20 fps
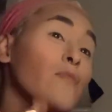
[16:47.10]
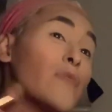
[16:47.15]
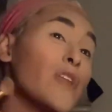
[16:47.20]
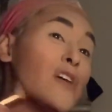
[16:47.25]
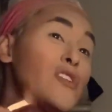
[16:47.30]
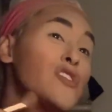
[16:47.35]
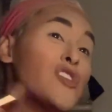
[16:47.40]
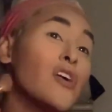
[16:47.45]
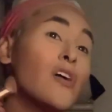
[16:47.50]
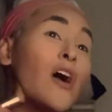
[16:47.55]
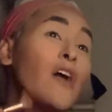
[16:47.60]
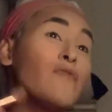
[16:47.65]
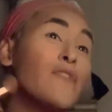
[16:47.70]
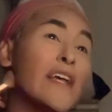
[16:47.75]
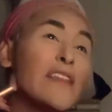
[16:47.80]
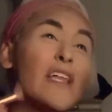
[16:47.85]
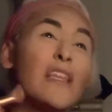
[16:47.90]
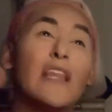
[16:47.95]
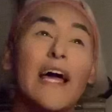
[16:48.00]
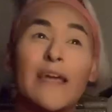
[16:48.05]
took off,
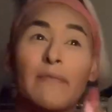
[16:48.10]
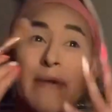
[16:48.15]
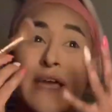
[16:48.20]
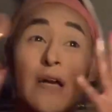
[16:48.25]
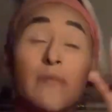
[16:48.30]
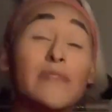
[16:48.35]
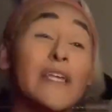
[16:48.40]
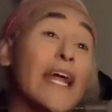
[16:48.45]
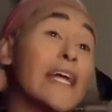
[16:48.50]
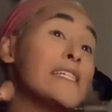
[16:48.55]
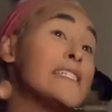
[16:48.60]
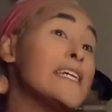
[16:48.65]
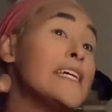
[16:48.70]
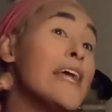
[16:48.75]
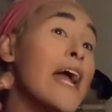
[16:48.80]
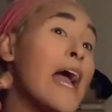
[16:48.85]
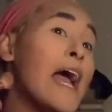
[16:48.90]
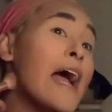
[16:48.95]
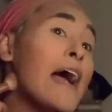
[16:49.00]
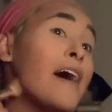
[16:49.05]
like, the light makeup that I did
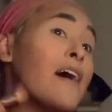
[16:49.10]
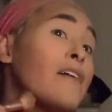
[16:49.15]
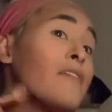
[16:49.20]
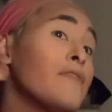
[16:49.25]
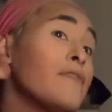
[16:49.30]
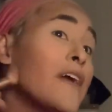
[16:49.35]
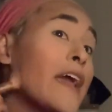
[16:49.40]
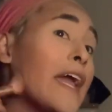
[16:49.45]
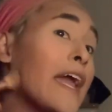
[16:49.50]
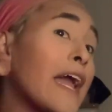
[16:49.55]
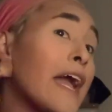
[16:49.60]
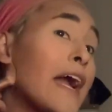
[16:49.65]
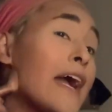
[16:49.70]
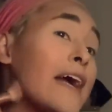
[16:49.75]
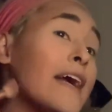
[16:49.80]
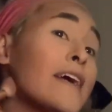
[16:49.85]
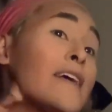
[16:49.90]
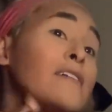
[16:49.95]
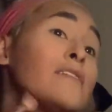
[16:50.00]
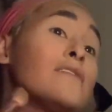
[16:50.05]
have,
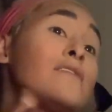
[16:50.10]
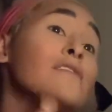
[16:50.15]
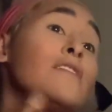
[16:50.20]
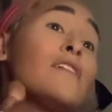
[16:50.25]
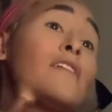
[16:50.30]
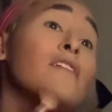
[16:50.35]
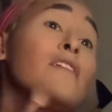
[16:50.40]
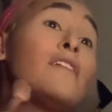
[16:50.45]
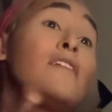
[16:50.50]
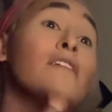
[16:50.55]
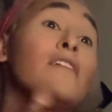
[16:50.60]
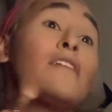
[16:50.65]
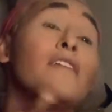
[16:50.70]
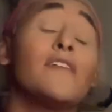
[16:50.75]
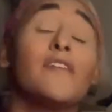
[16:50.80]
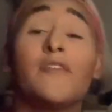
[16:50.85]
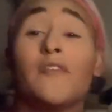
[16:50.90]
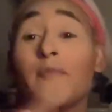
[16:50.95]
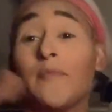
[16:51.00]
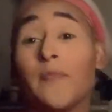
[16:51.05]
and
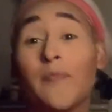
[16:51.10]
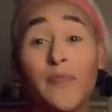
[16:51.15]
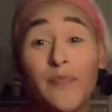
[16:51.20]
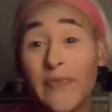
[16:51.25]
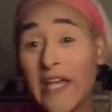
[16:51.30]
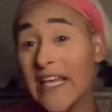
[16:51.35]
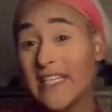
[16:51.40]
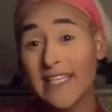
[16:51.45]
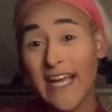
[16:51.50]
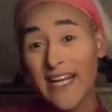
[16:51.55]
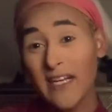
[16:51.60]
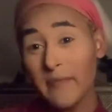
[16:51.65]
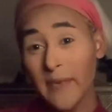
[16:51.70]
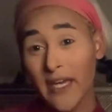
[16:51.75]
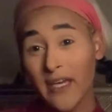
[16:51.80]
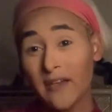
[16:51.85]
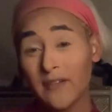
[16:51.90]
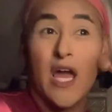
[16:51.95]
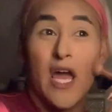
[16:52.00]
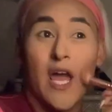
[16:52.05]
they signed
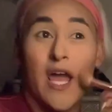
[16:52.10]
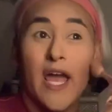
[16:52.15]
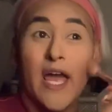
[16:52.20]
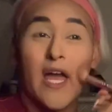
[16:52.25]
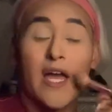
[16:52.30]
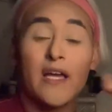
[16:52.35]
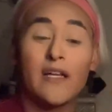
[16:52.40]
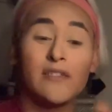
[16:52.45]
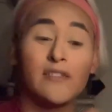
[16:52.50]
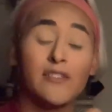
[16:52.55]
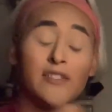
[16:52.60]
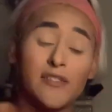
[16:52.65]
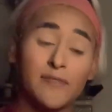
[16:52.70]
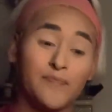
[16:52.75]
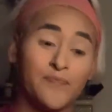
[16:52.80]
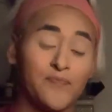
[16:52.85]
me. And,